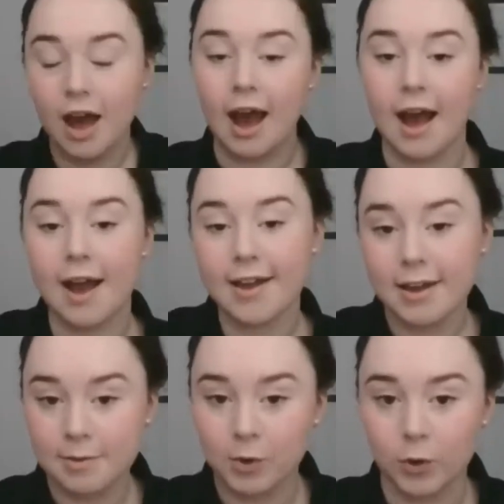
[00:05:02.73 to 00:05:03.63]
I I
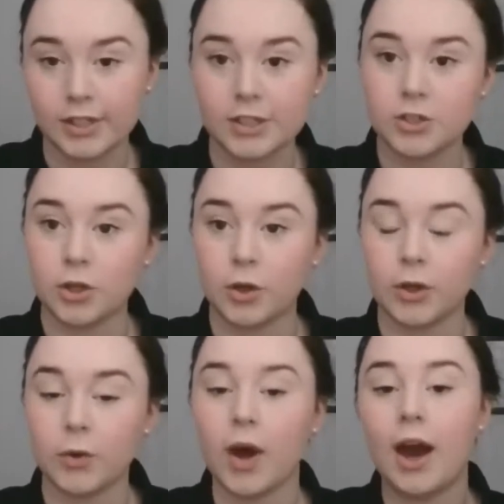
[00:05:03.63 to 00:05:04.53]
am going to show
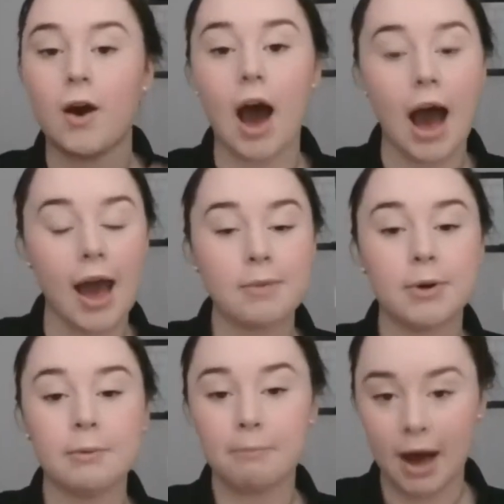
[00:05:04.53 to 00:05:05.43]
you how I
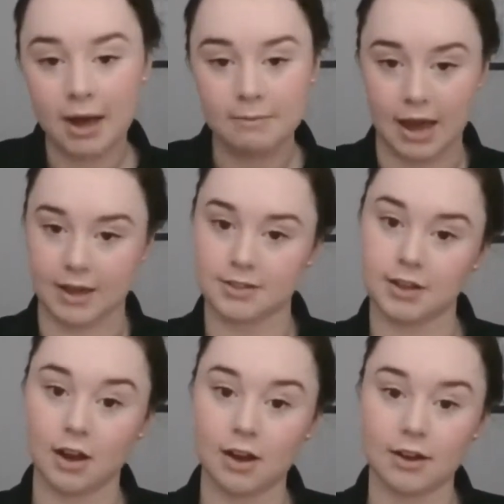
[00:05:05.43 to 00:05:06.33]
put my mask
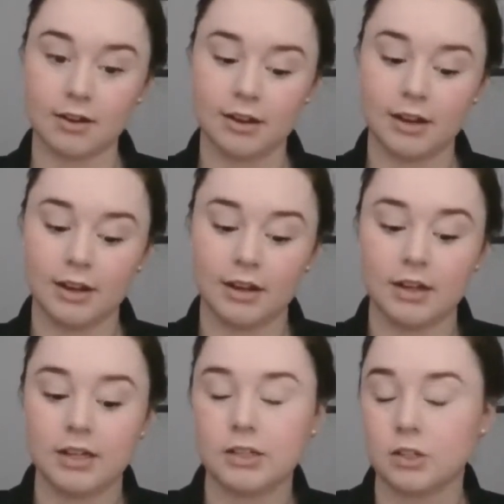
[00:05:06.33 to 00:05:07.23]
on.
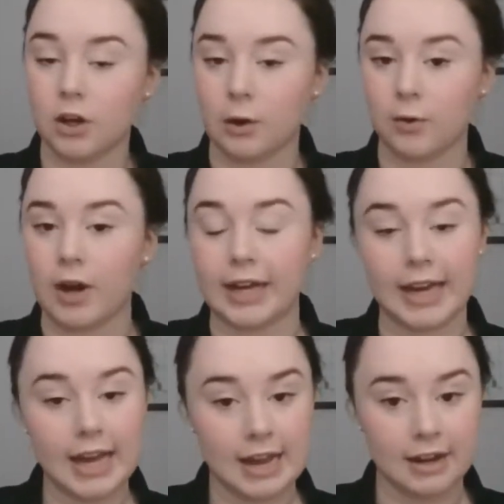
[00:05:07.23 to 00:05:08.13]
So
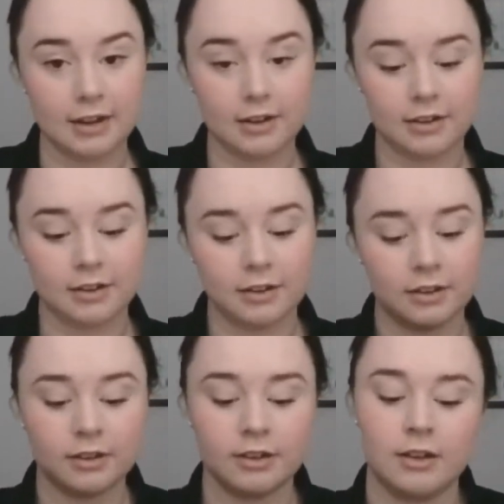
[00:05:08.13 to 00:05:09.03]
again,
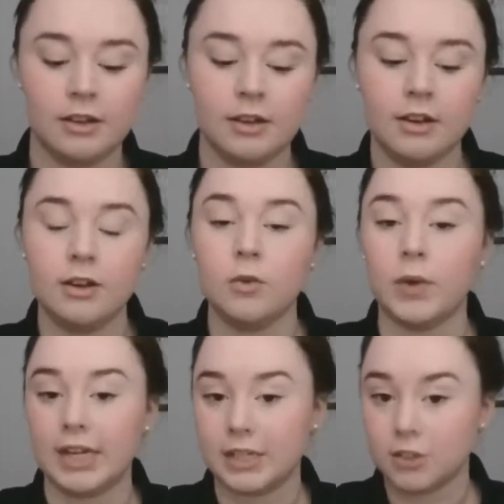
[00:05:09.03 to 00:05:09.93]
we
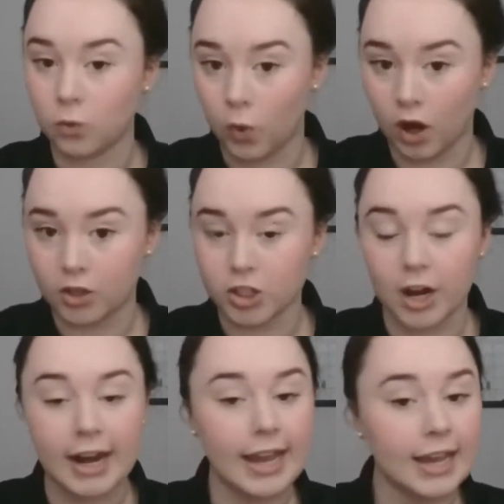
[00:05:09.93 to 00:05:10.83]
need to wash our
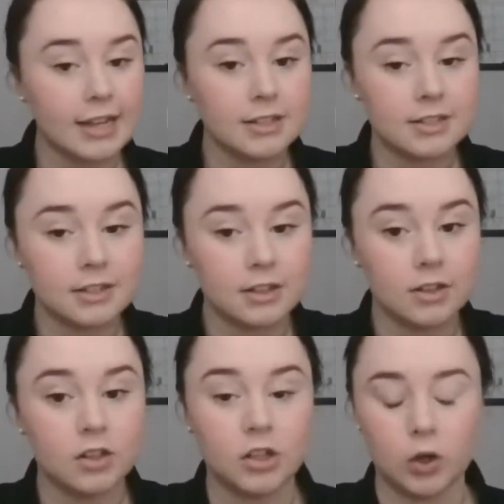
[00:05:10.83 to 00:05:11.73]
hands.
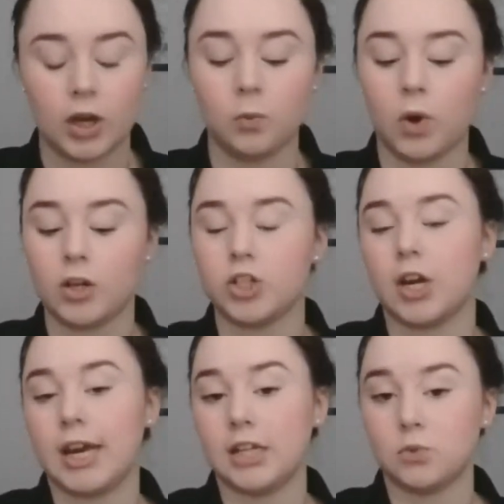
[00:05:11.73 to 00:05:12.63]
You can wash your
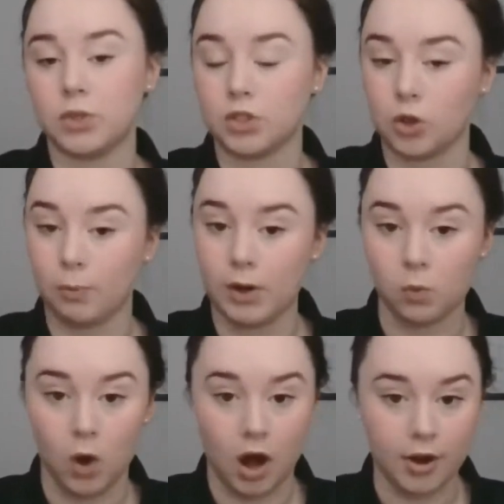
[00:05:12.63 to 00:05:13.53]
hands with soap and
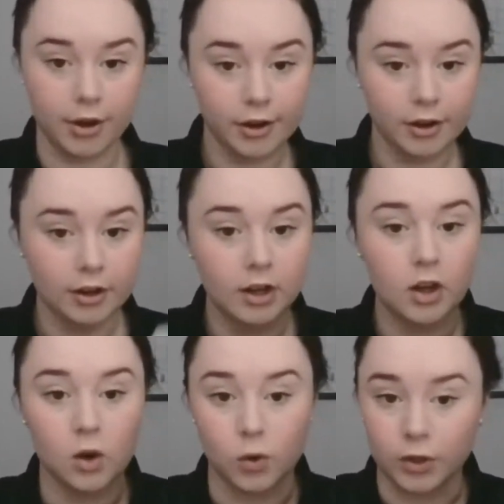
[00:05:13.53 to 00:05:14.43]
water,
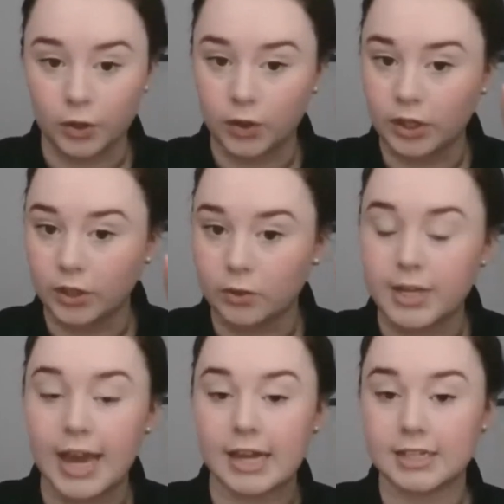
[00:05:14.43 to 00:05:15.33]
or you can use
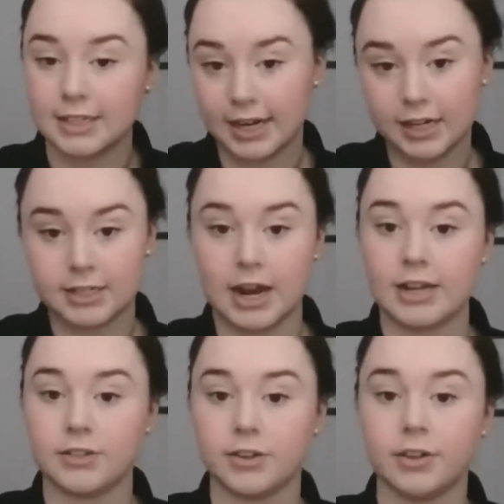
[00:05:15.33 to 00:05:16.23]
hand
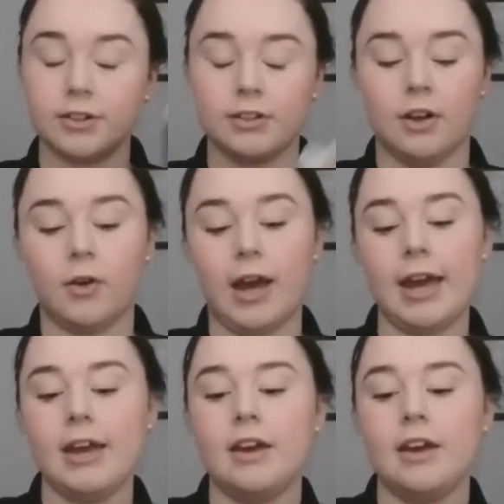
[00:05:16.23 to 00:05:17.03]
sanitizer, okay?